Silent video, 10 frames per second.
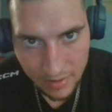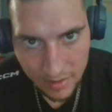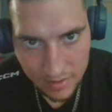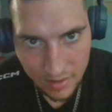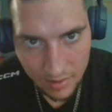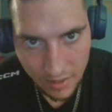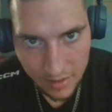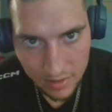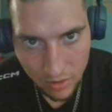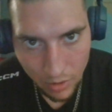I said, "I
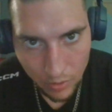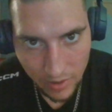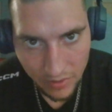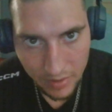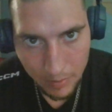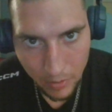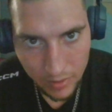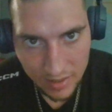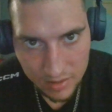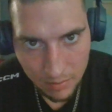didn't know anything about it."
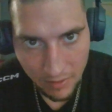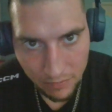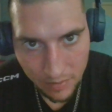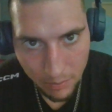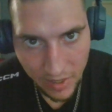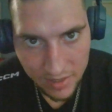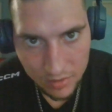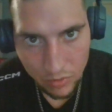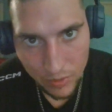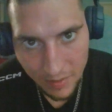I said, "My buddy
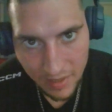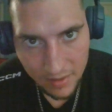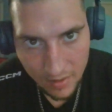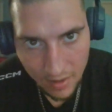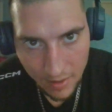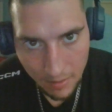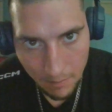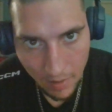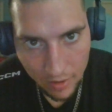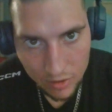told me,
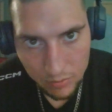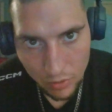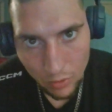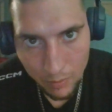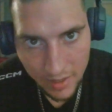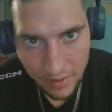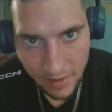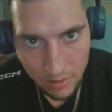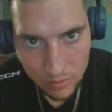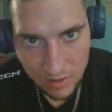Malcolm told me that
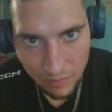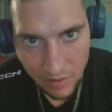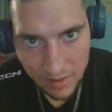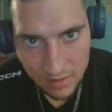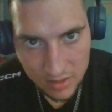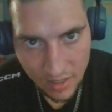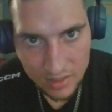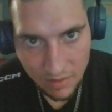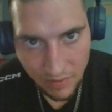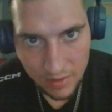it was a fucking sex
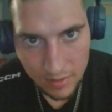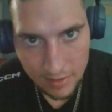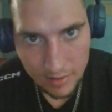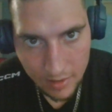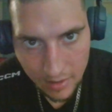offender."